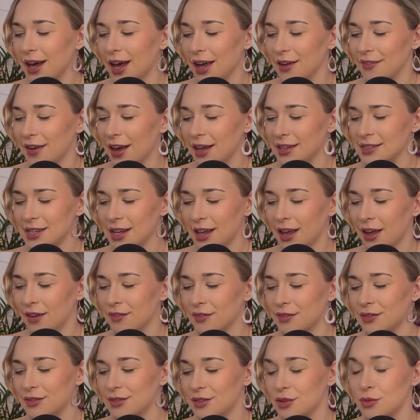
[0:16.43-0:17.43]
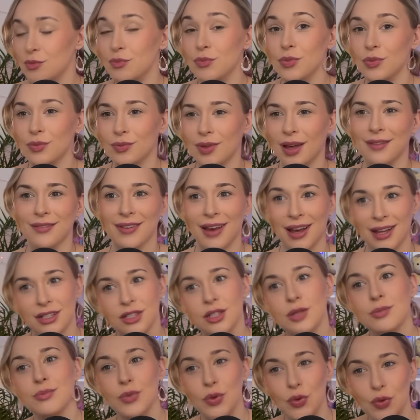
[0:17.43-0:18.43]
I've had to have to I've had
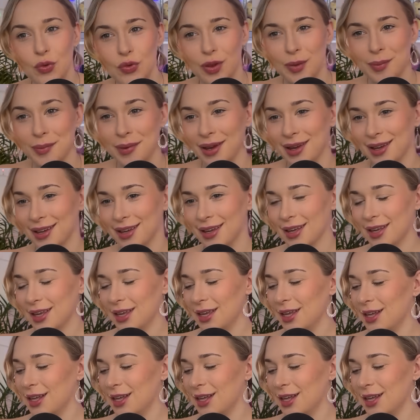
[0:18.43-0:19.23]
to move the mic